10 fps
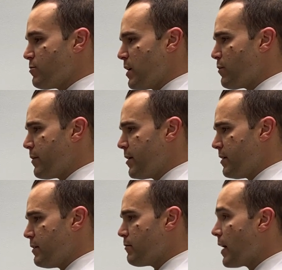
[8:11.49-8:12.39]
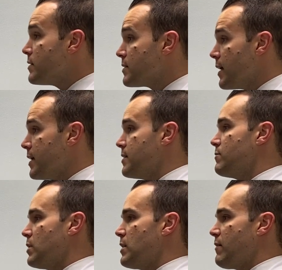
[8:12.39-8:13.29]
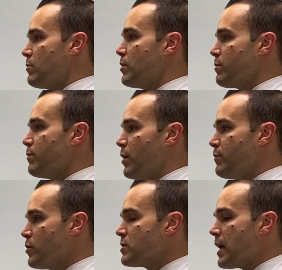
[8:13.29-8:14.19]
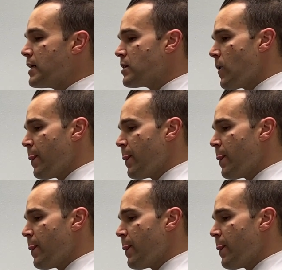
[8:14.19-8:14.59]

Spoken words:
being primarily the right side, but have them look on both sides.